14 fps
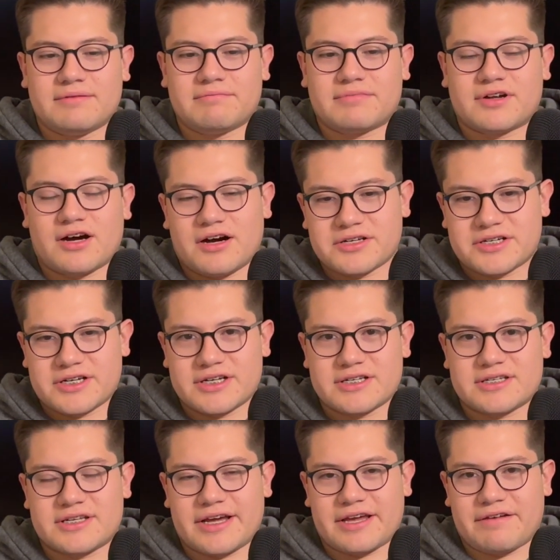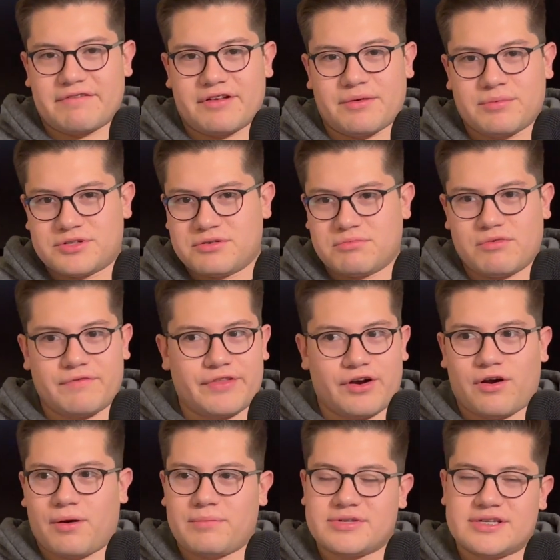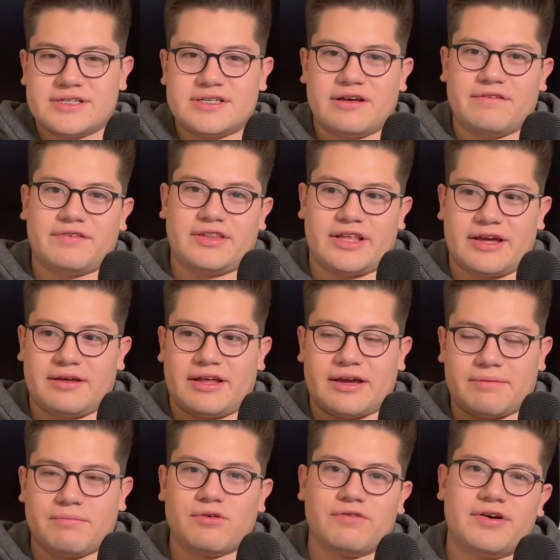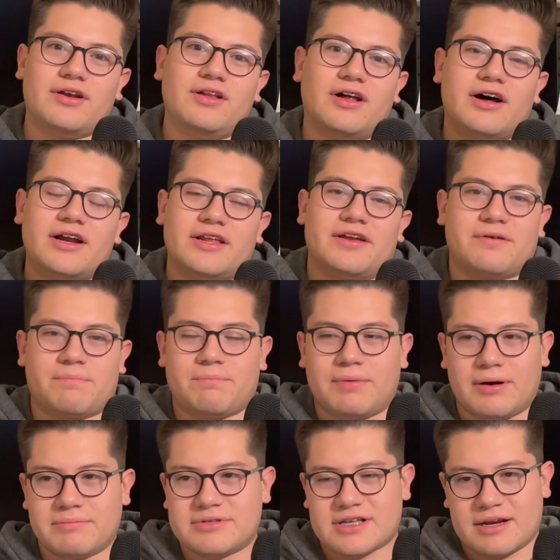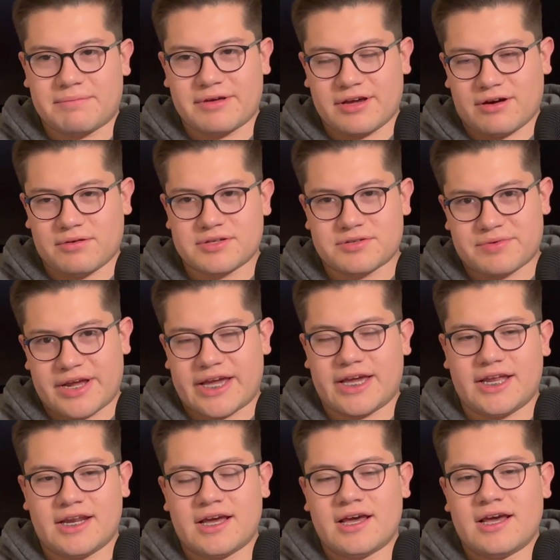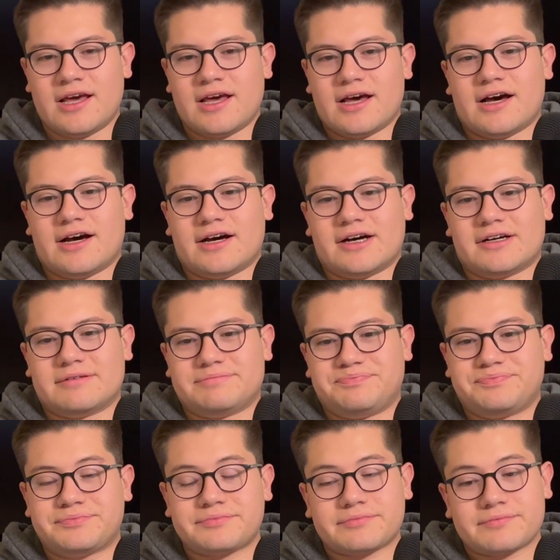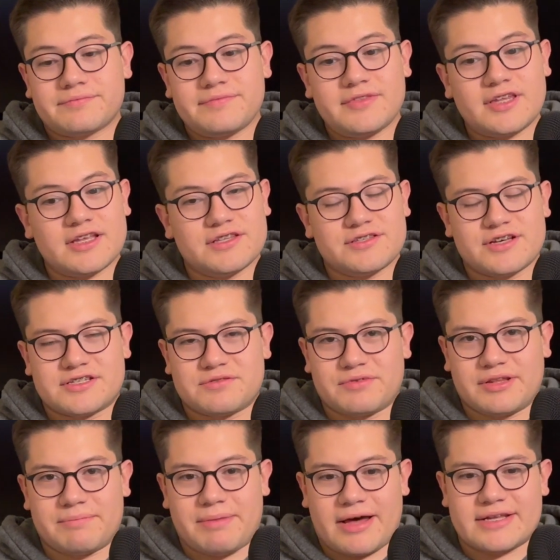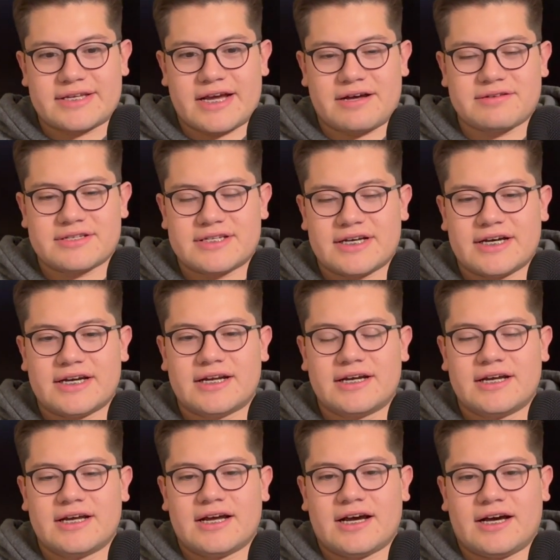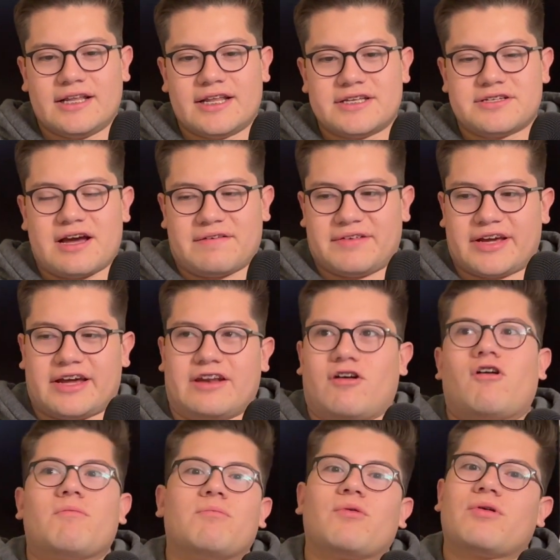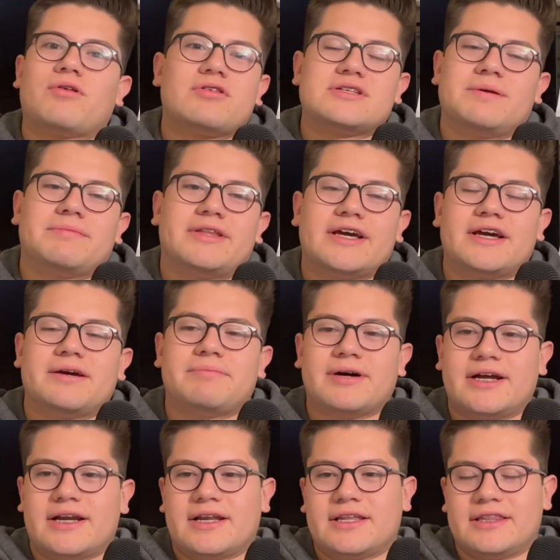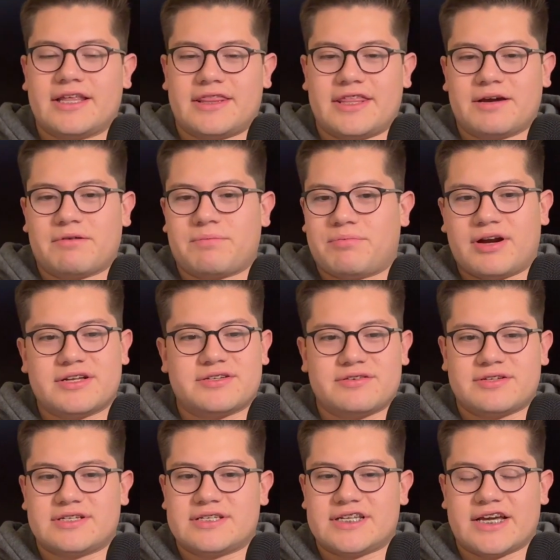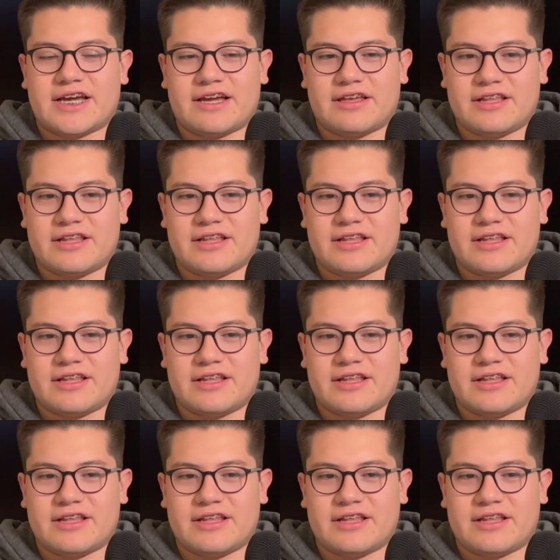conscious, like if they're able to move their arms and stuff and they like move it a lot, your pump is going to be always ringing. So that's a really bad downside unless you have like an arm board or something. But the thing with pressors is like